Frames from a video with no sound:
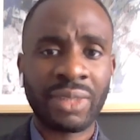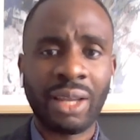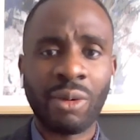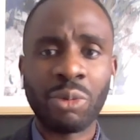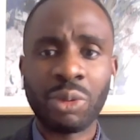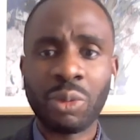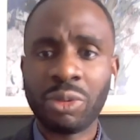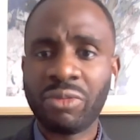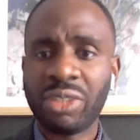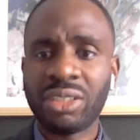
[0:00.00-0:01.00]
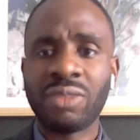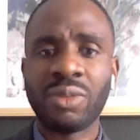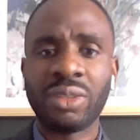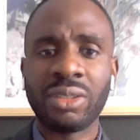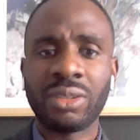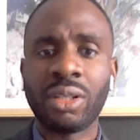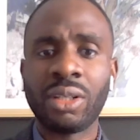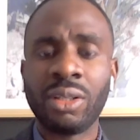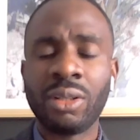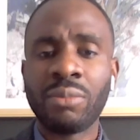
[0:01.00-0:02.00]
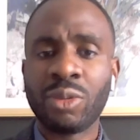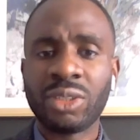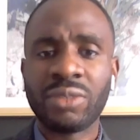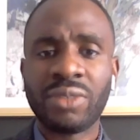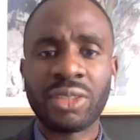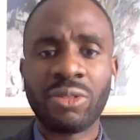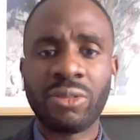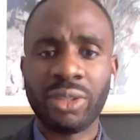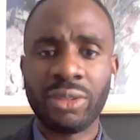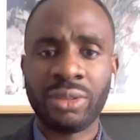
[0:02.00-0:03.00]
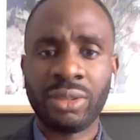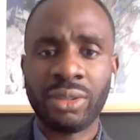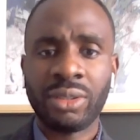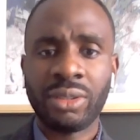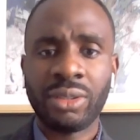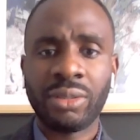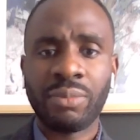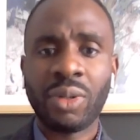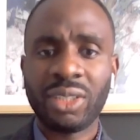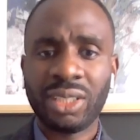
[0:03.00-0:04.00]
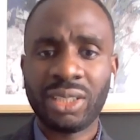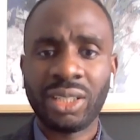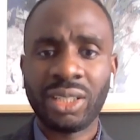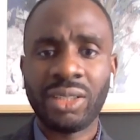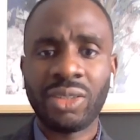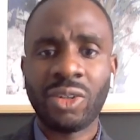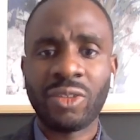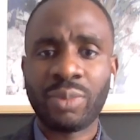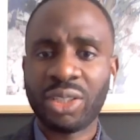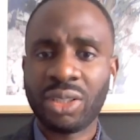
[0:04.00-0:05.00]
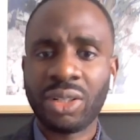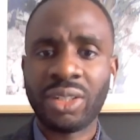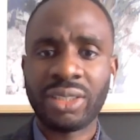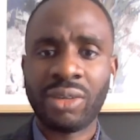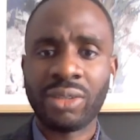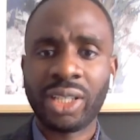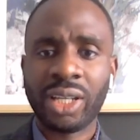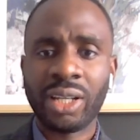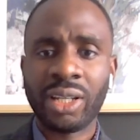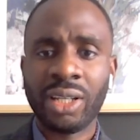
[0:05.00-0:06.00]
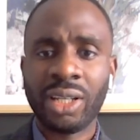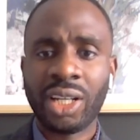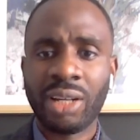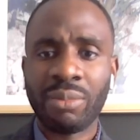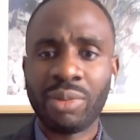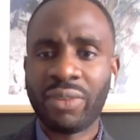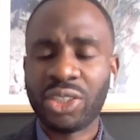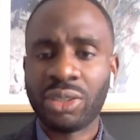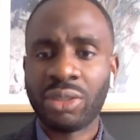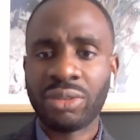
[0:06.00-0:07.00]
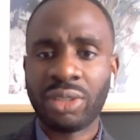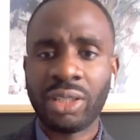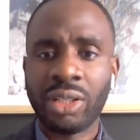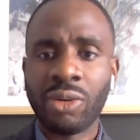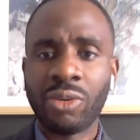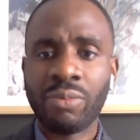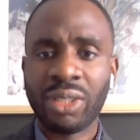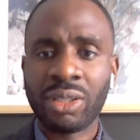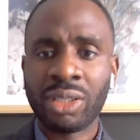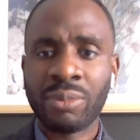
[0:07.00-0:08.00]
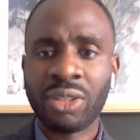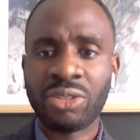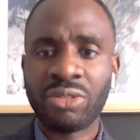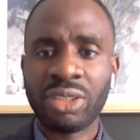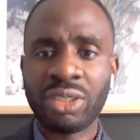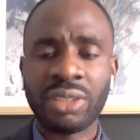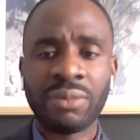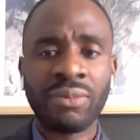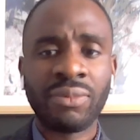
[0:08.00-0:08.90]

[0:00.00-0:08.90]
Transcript: Now, although the reasons for this are multifactorial, the paucity of specialized healthcare and professionals in low and middle-income countries,